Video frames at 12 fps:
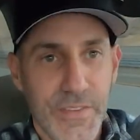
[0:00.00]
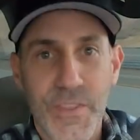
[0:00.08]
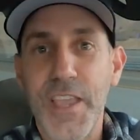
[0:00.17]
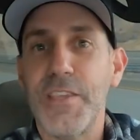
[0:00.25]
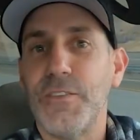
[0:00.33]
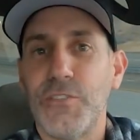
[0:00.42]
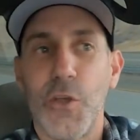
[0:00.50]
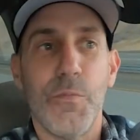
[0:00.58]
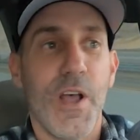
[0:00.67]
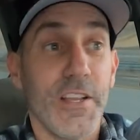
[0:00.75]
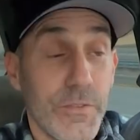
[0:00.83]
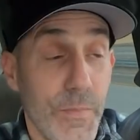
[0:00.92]
Thank you so
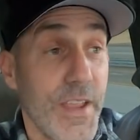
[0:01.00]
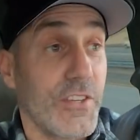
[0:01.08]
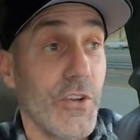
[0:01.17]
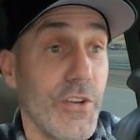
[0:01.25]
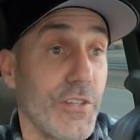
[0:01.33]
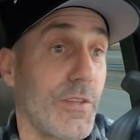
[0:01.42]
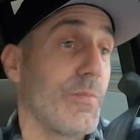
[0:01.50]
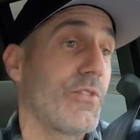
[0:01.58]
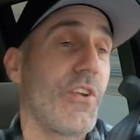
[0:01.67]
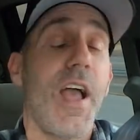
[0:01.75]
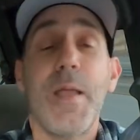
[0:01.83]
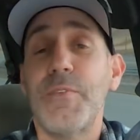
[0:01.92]
much. Make sure you're
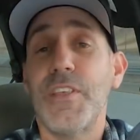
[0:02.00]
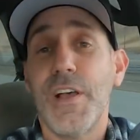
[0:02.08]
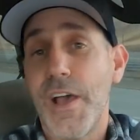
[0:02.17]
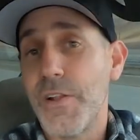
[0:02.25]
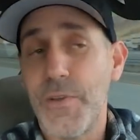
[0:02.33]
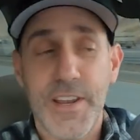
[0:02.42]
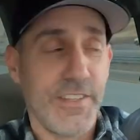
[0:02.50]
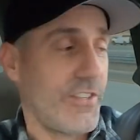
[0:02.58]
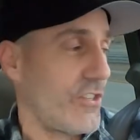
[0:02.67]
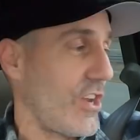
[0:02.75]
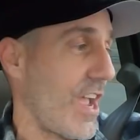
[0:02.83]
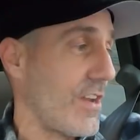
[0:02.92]
subscribed to the AutoEdits
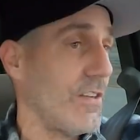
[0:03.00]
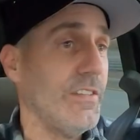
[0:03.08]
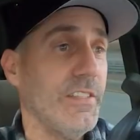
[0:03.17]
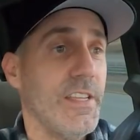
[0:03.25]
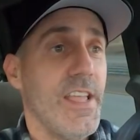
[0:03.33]
channel.